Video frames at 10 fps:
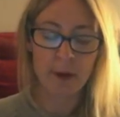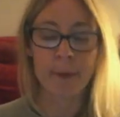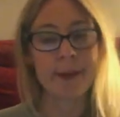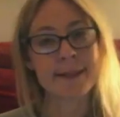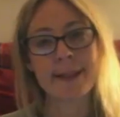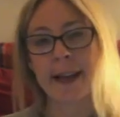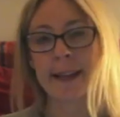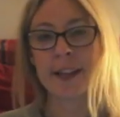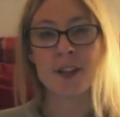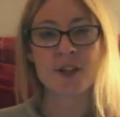Well,
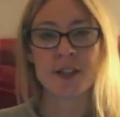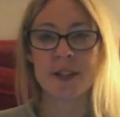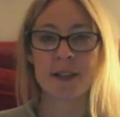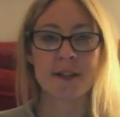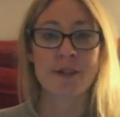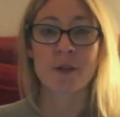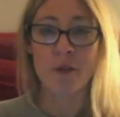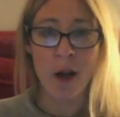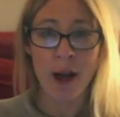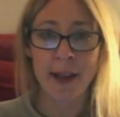Psyche, she just
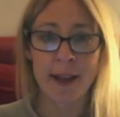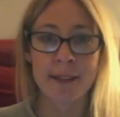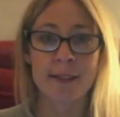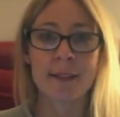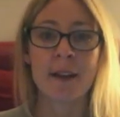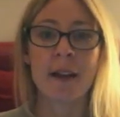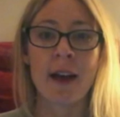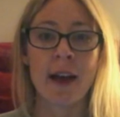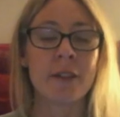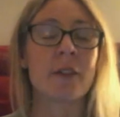cried,
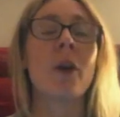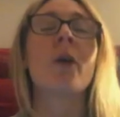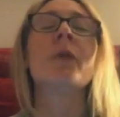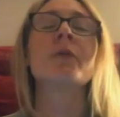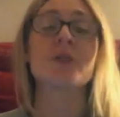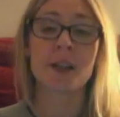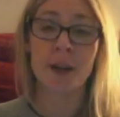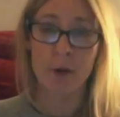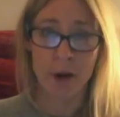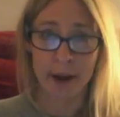and oh, she
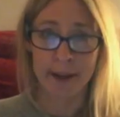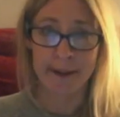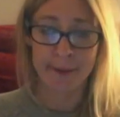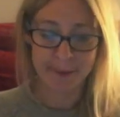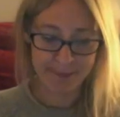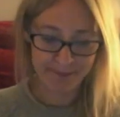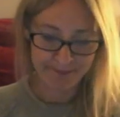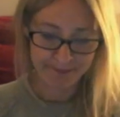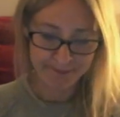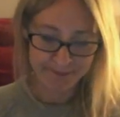cried.
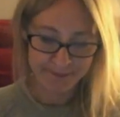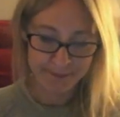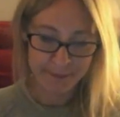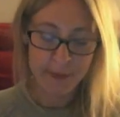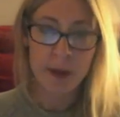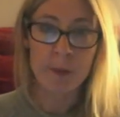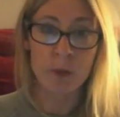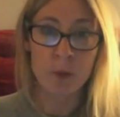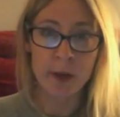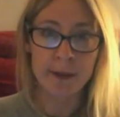
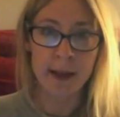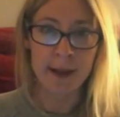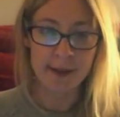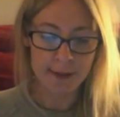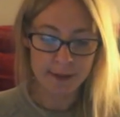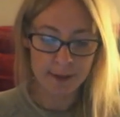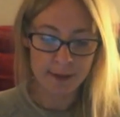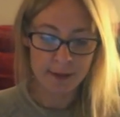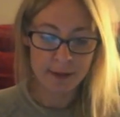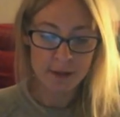But one night,
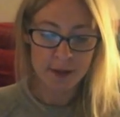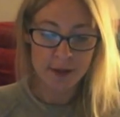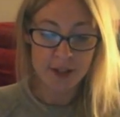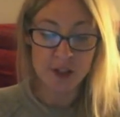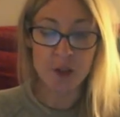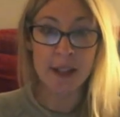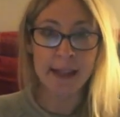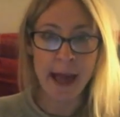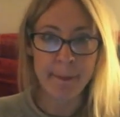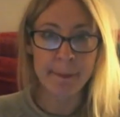she took a
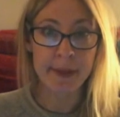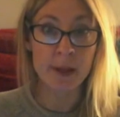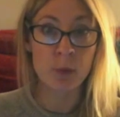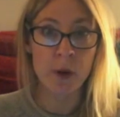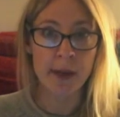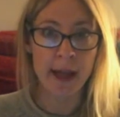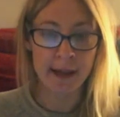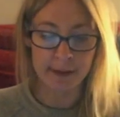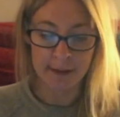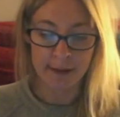lamp in one
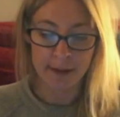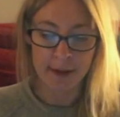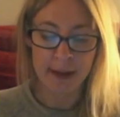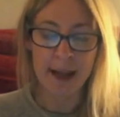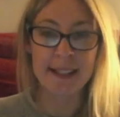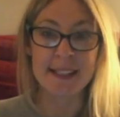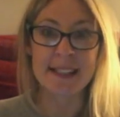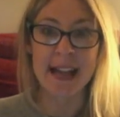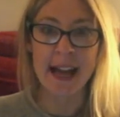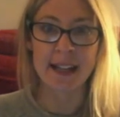hand and a
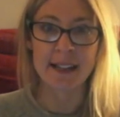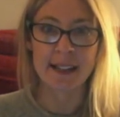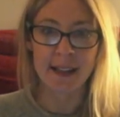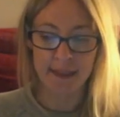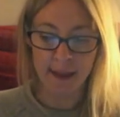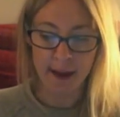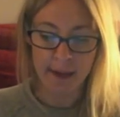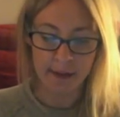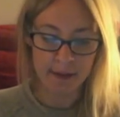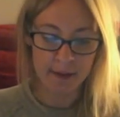dagger in the
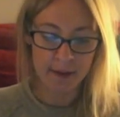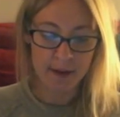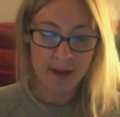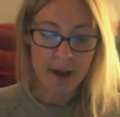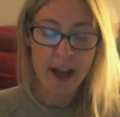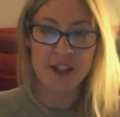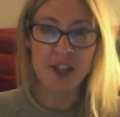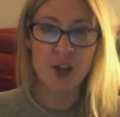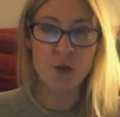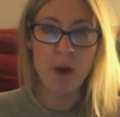other, and
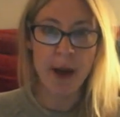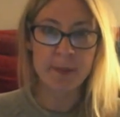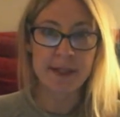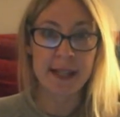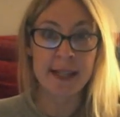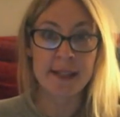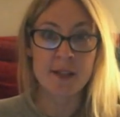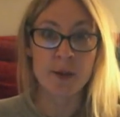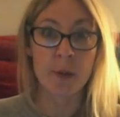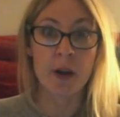she crept
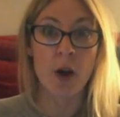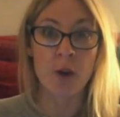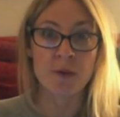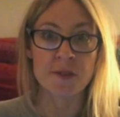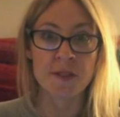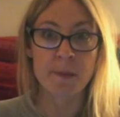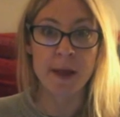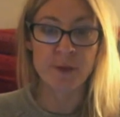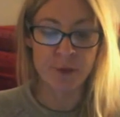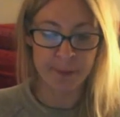into her host's
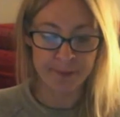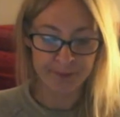bedroom.